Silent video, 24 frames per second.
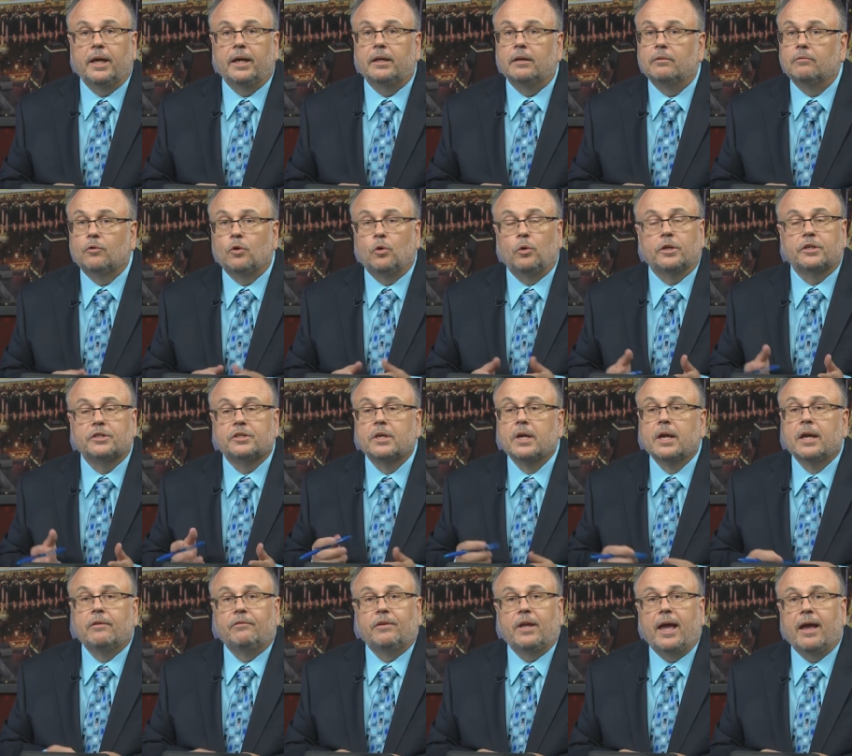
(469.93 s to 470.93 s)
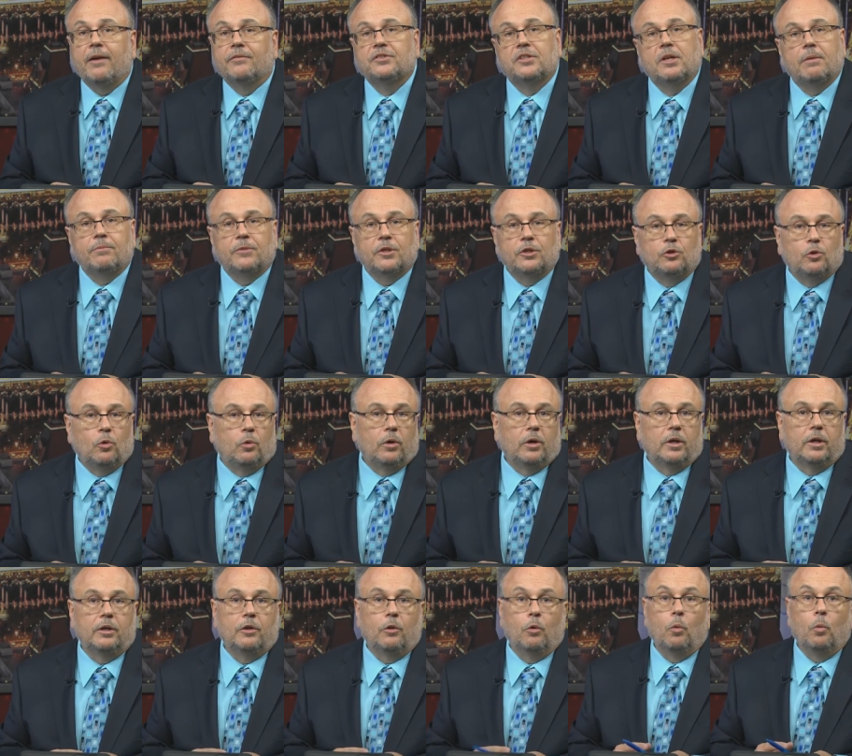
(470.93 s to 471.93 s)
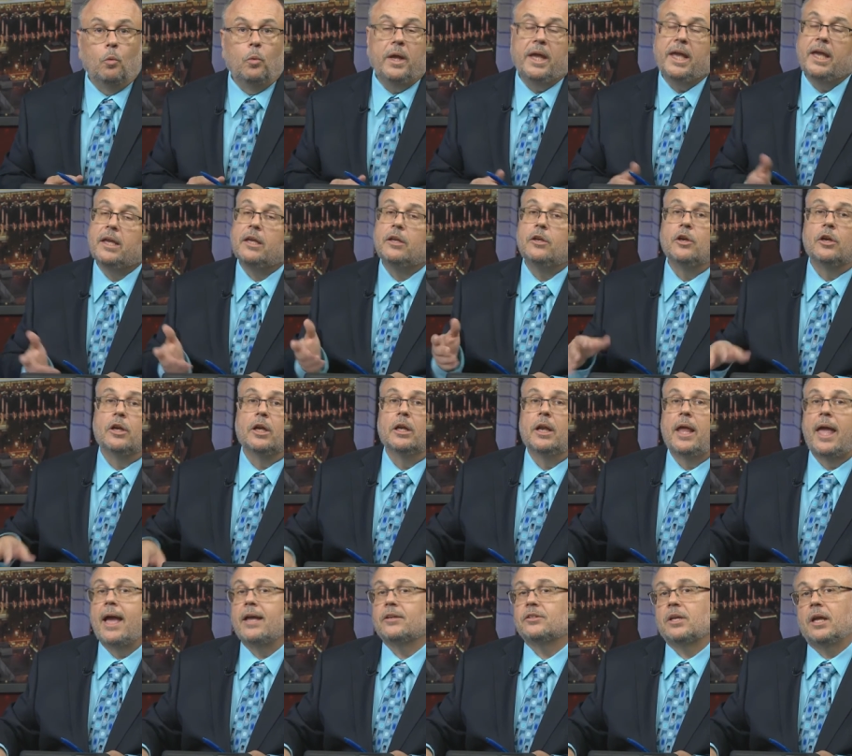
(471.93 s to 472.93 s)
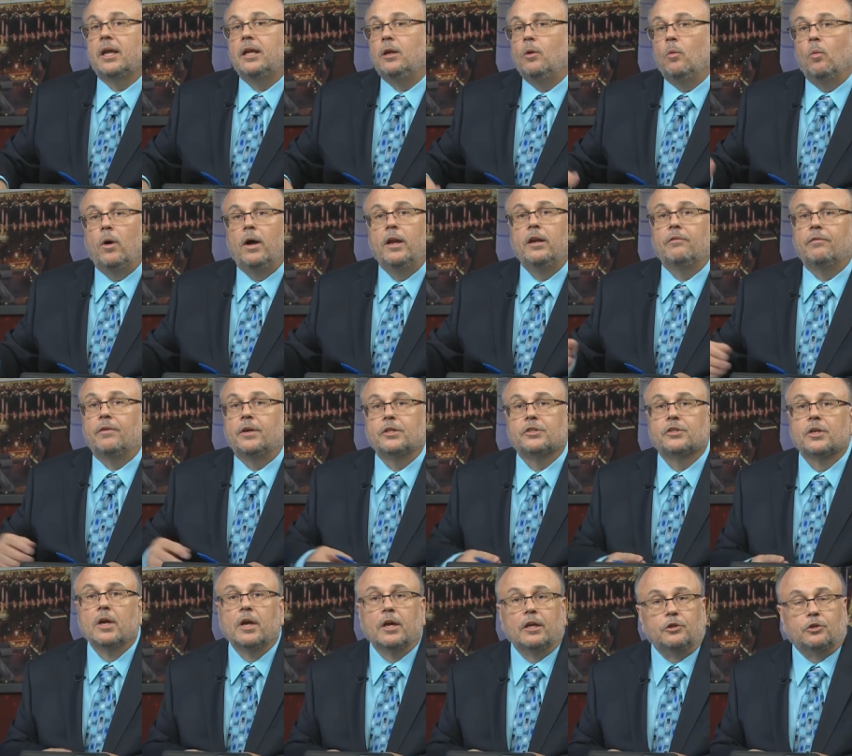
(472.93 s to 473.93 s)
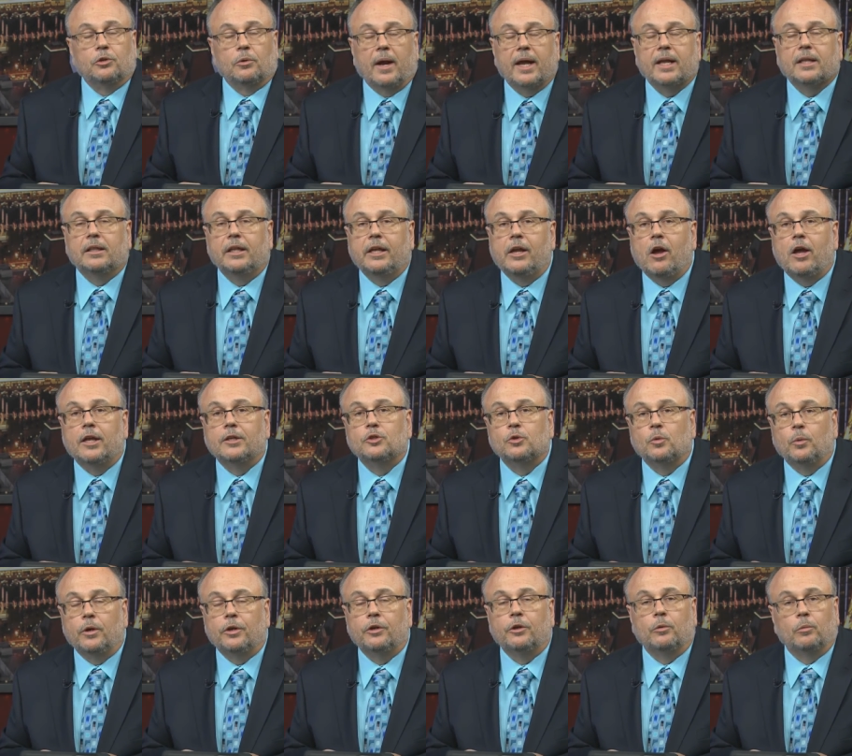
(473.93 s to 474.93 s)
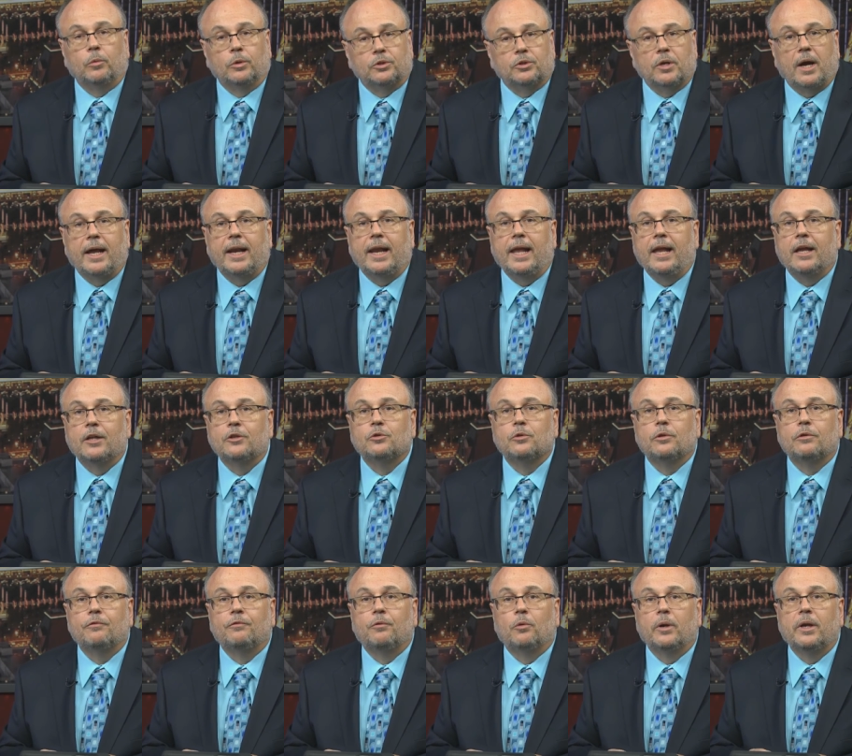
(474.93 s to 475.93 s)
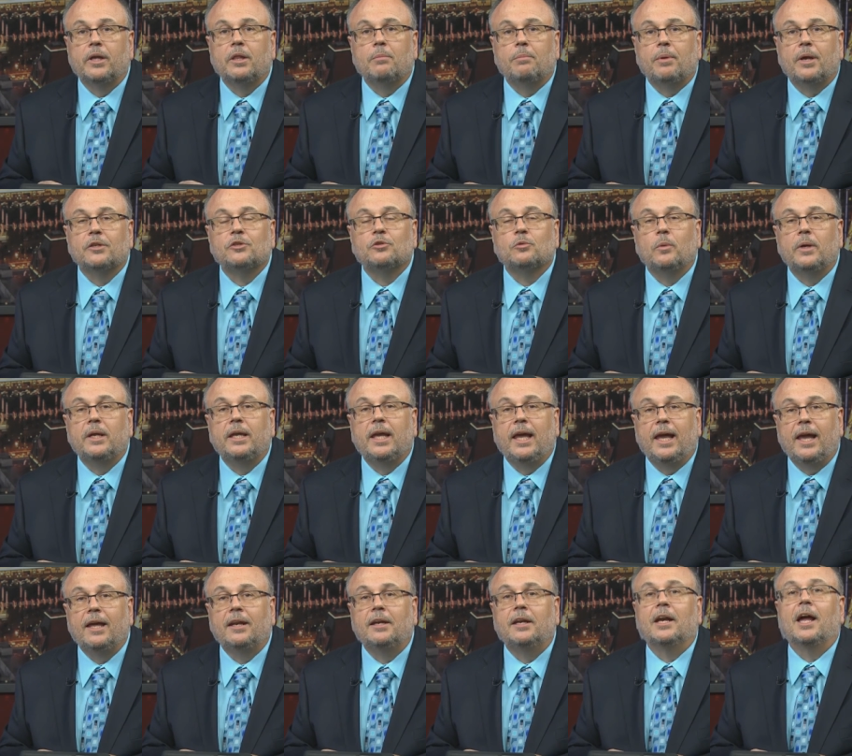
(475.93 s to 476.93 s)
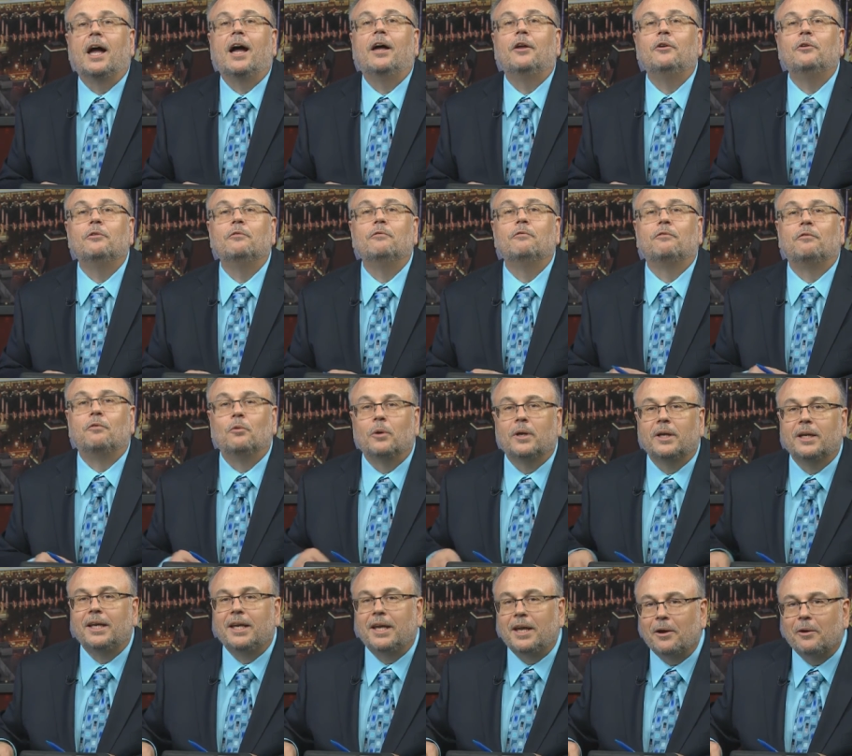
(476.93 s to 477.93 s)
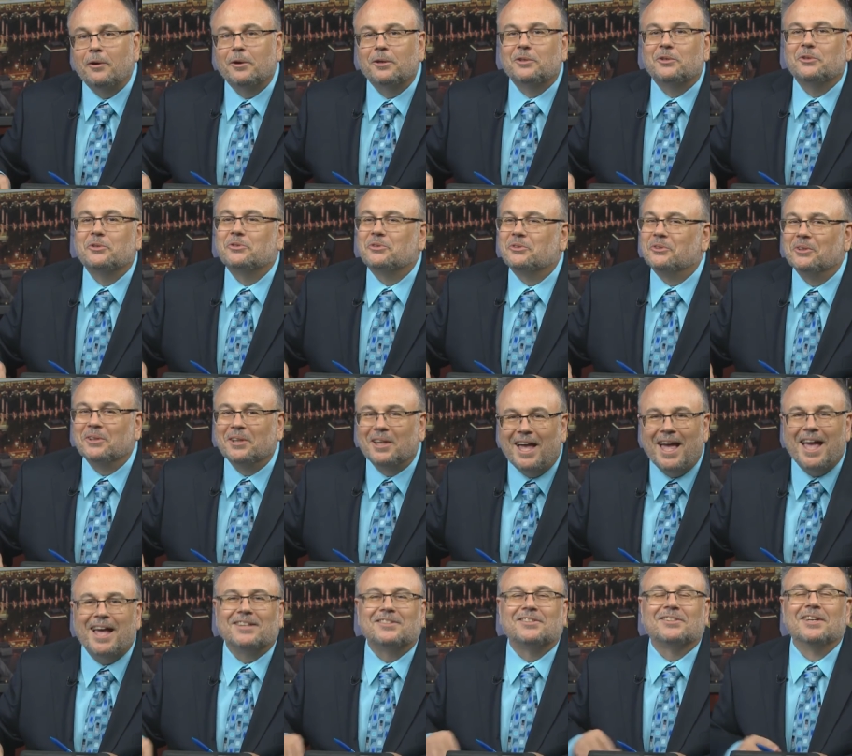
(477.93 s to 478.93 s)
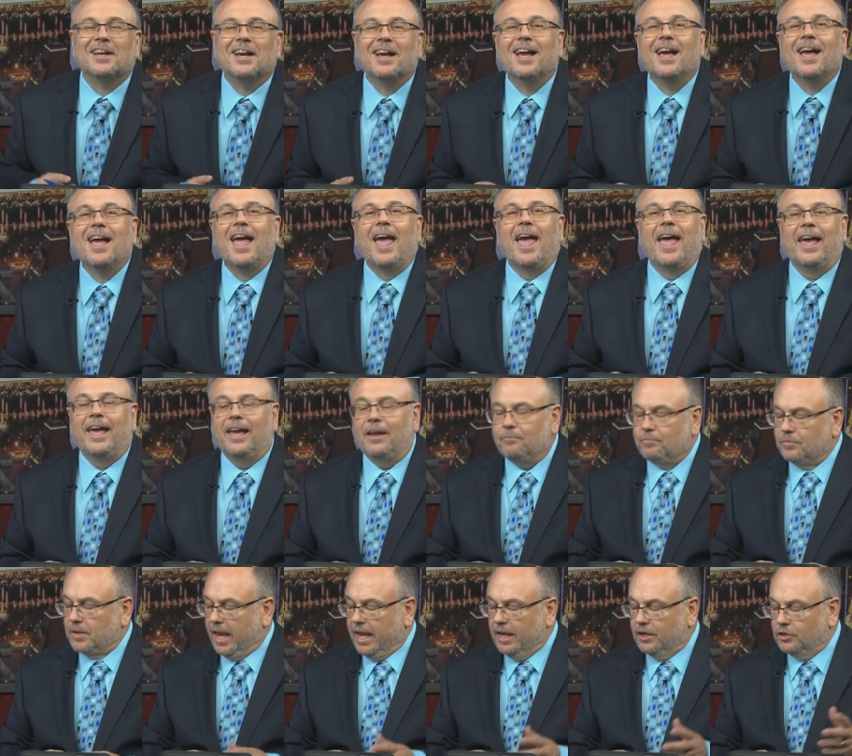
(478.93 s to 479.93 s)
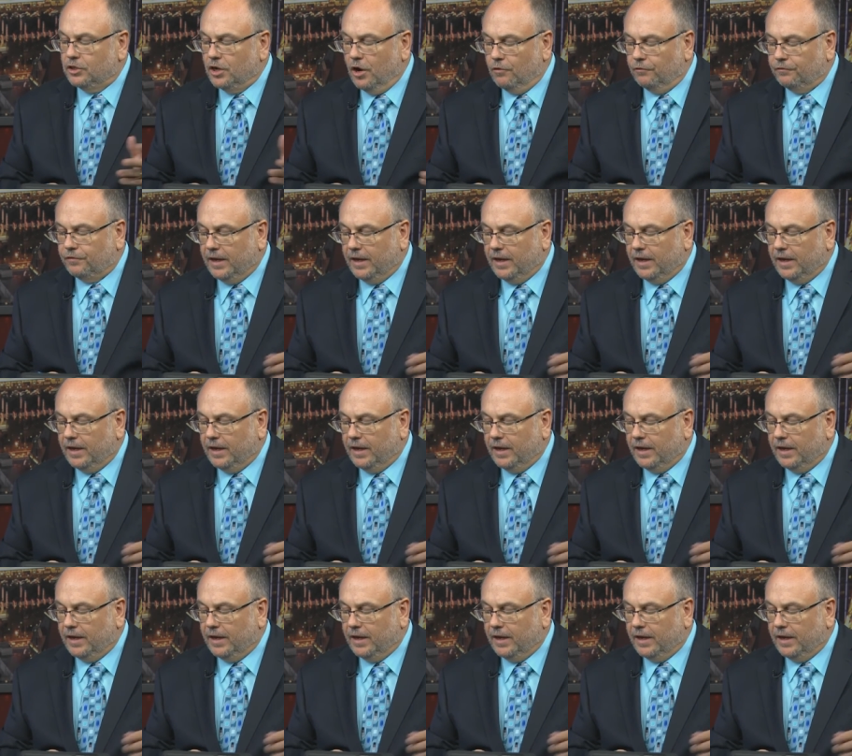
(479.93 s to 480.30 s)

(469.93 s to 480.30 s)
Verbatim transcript: And of course, if you have something during the week, you can ask any one of us directly on Twitter, and we'll try to answer it for you the best we can in one hundred forty characters or less. Hey, and don't